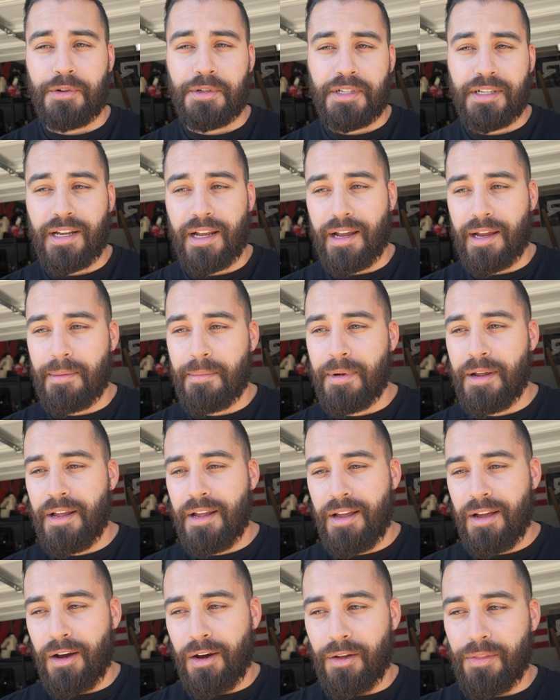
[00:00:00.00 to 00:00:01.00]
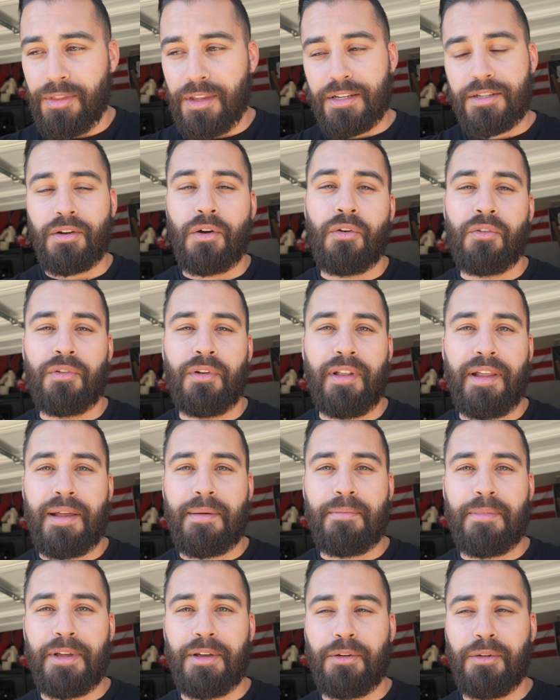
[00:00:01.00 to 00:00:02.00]
first time on this
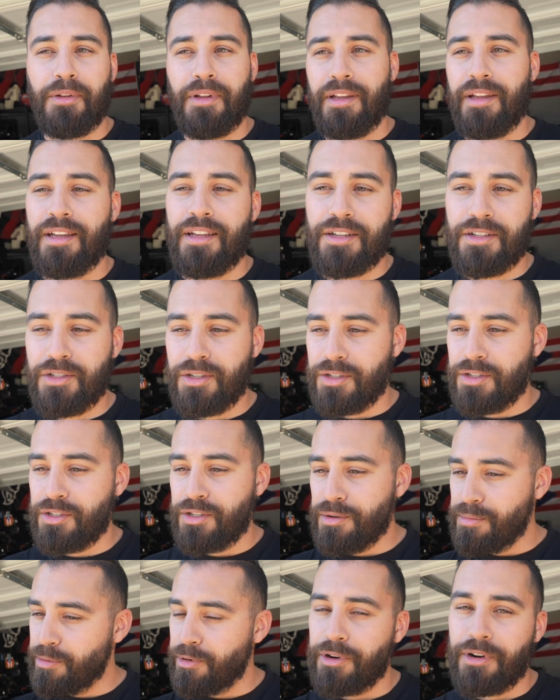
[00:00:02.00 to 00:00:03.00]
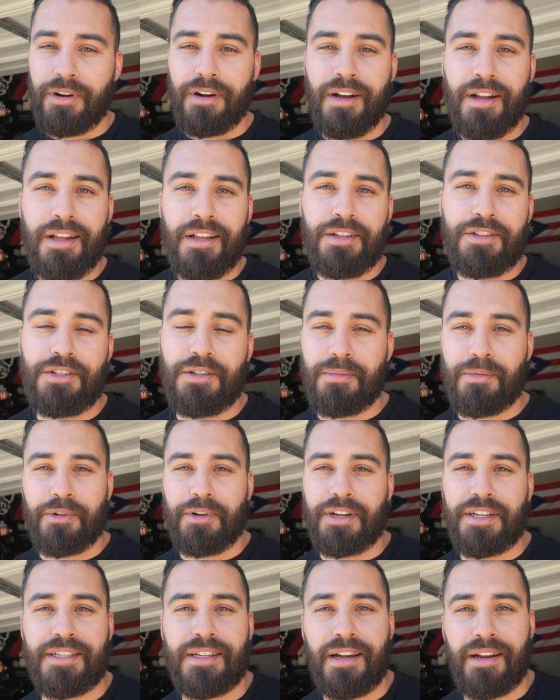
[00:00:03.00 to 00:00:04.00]
Overland build is just super,
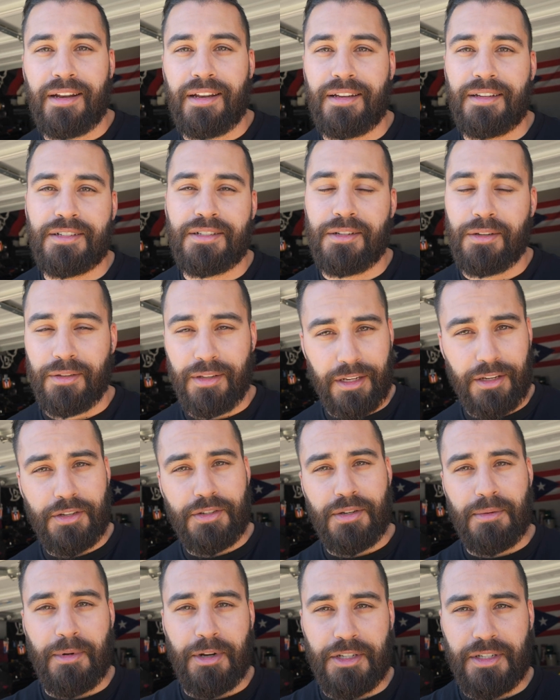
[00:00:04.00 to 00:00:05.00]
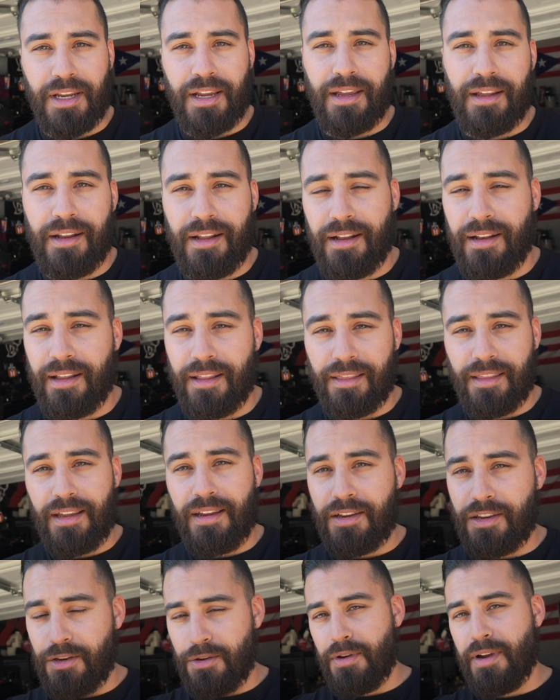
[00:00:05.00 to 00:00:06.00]
super exciting. So thank you so much, K&N, and
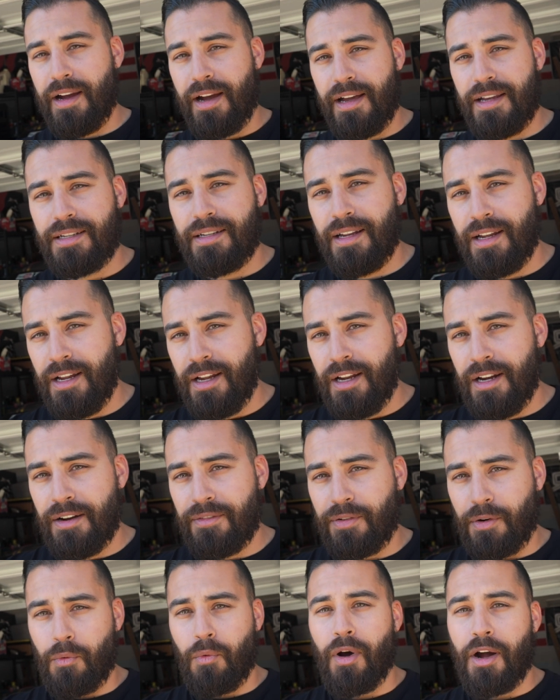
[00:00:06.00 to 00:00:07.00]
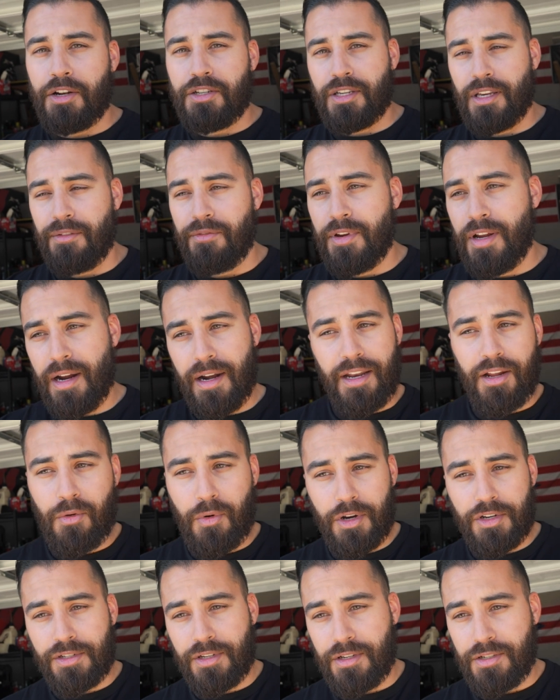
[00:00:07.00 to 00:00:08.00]
thank you guys for watching. If you got any
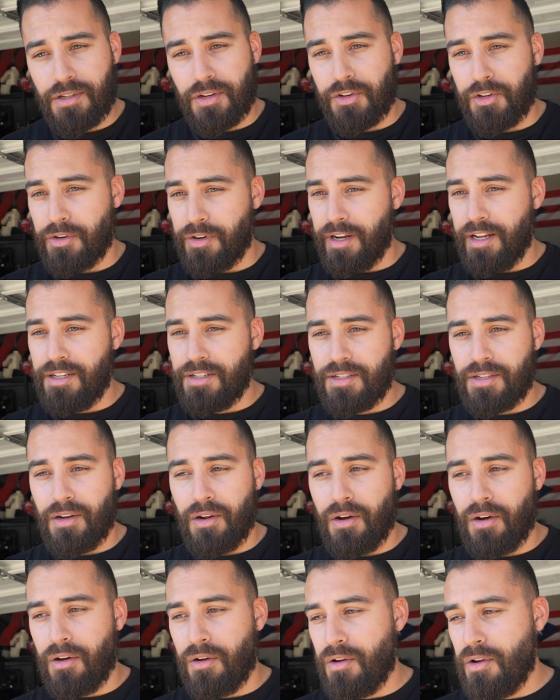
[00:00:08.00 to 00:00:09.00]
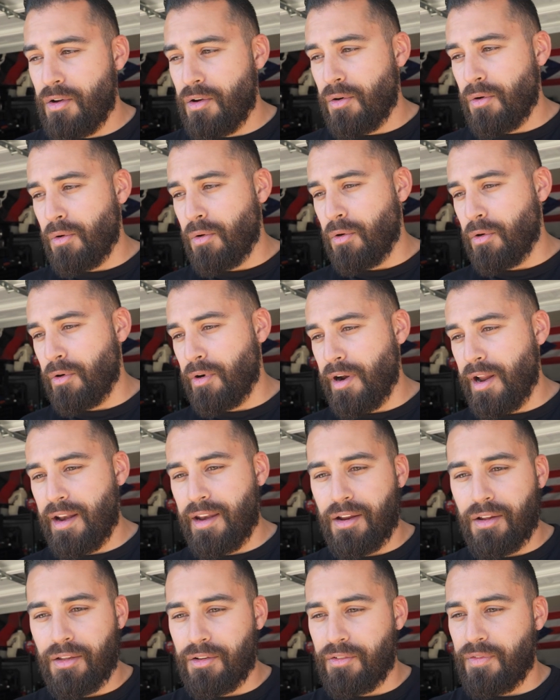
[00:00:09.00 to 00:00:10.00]
questions on your install or
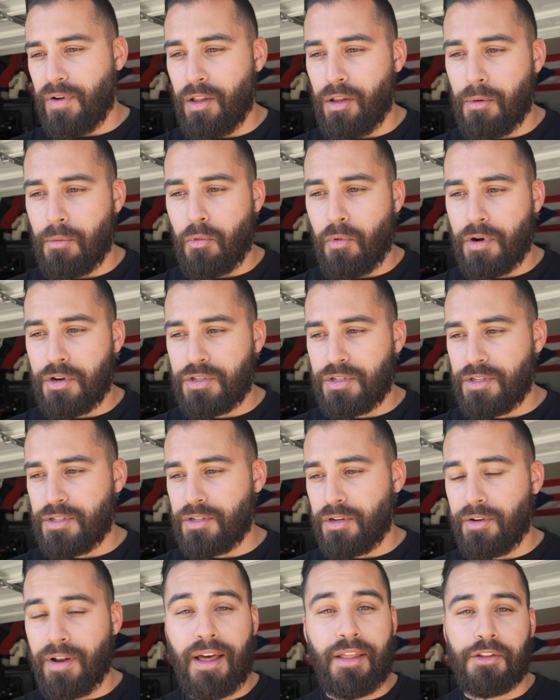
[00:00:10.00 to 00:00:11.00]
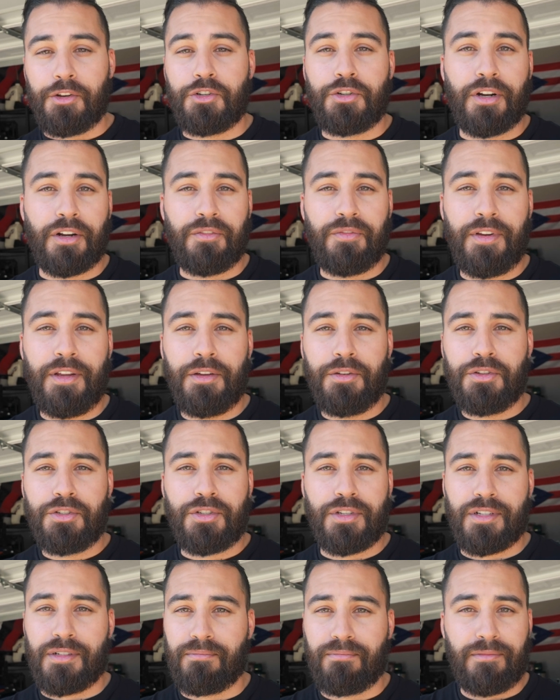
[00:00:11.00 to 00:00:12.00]
any other follow-up questions on how the truck feels,
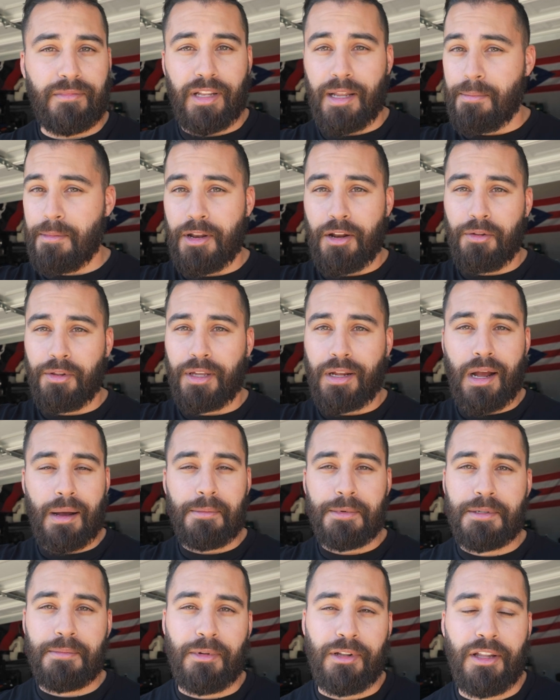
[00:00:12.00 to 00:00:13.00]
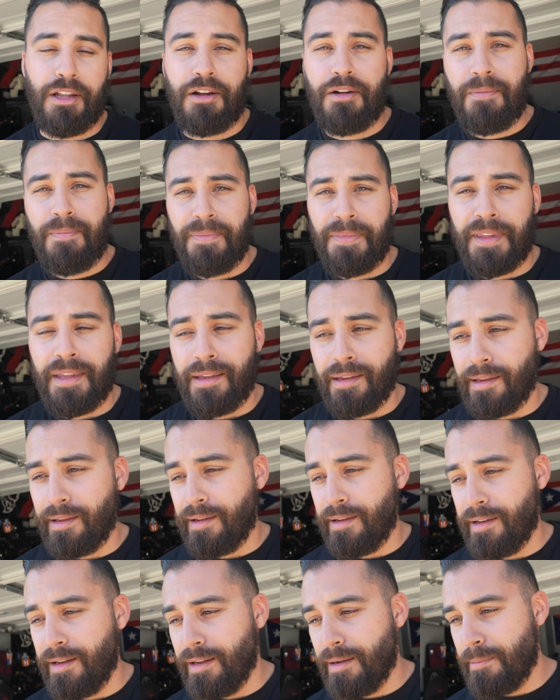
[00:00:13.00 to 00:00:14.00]
just let me know in the comments below,
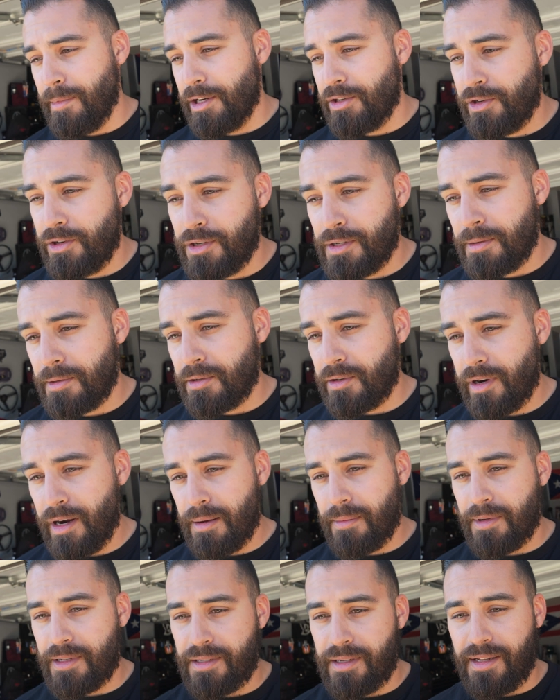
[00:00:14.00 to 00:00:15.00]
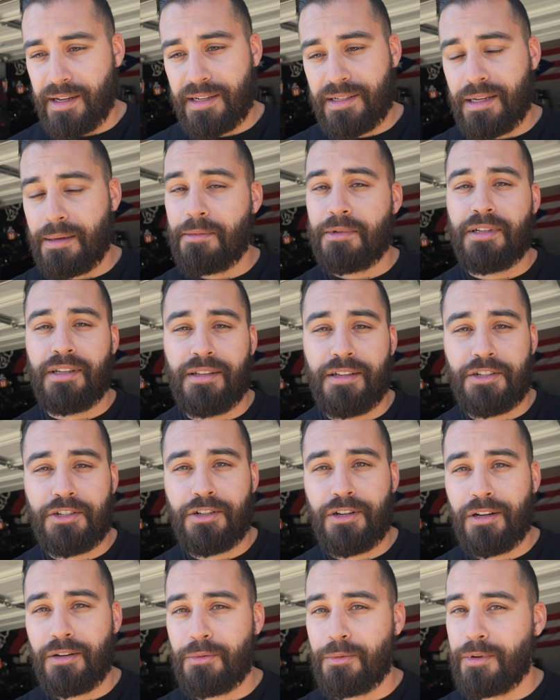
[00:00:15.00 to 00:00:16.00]
and make sure you subscribe, because the next time you see this
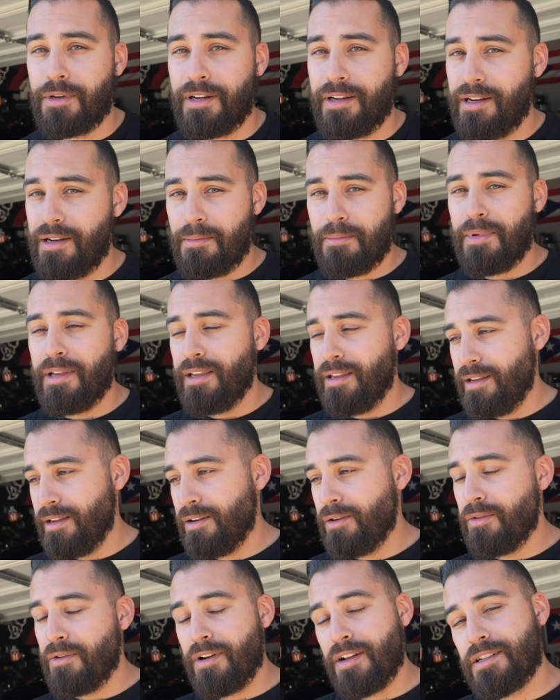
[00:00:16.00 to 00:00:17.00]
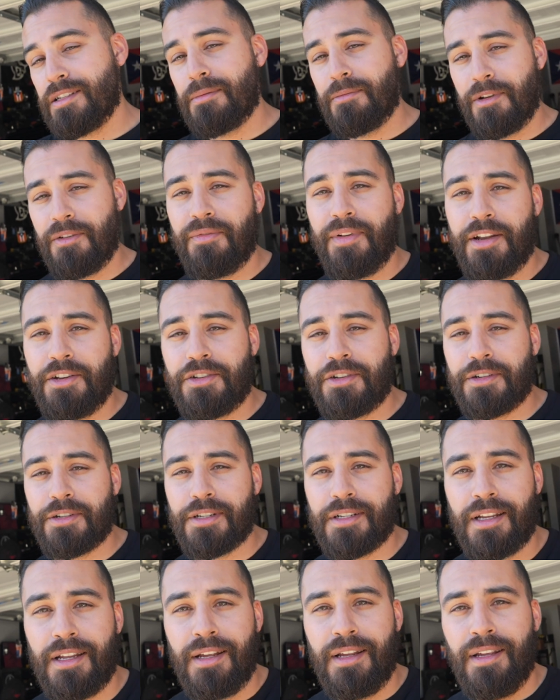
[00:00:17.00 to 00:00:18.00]
truck, we're gonna be going on some
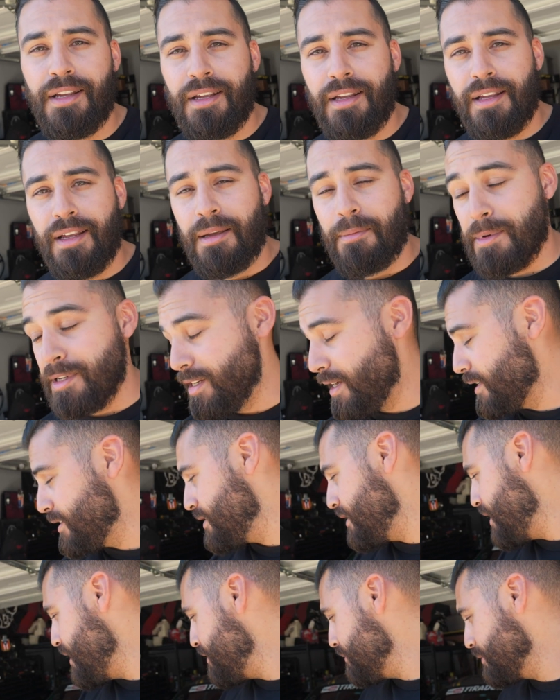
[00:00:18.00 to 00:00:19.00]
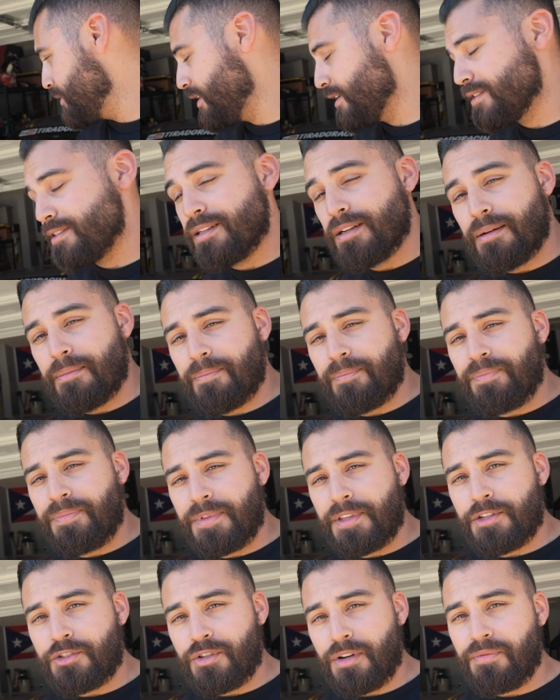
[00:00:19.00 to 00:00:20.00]
adventures. Besides that, we got some
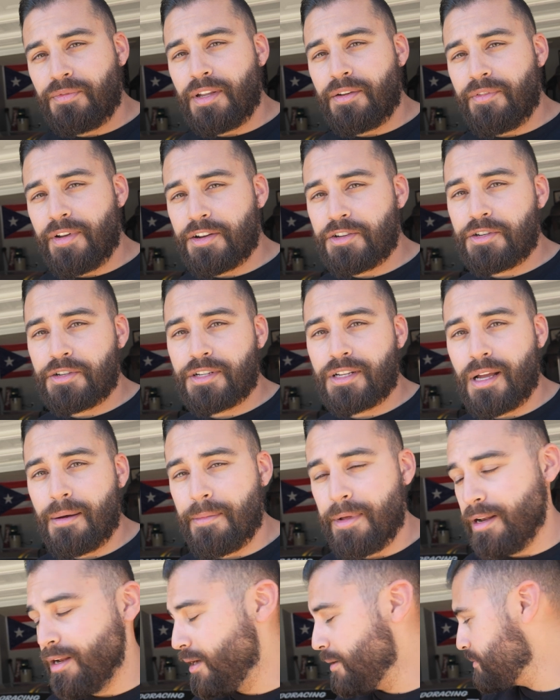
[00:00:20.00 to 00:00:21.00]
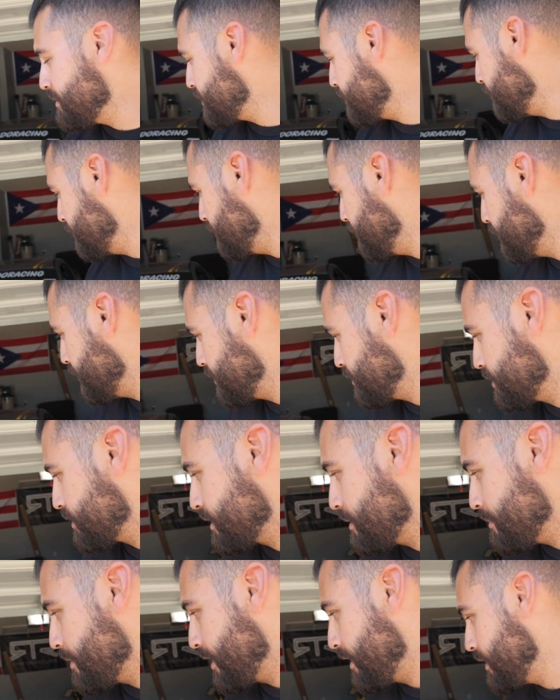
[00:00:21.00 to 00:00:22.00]
drift adventures coming up. So I just
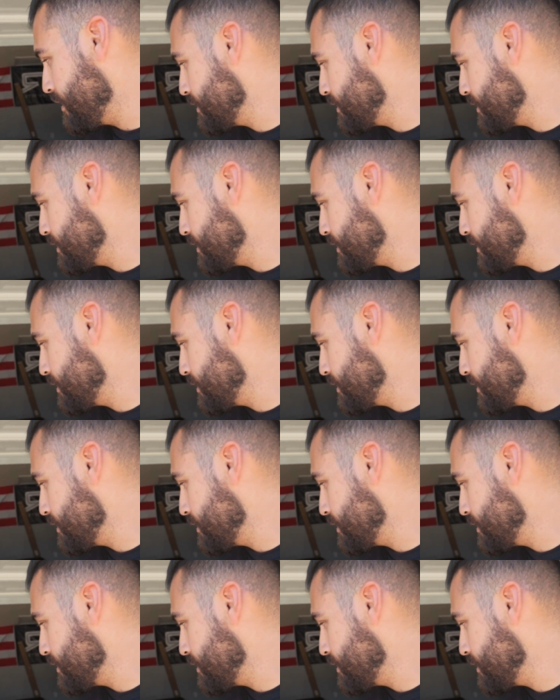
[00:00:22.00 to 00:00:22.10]
got my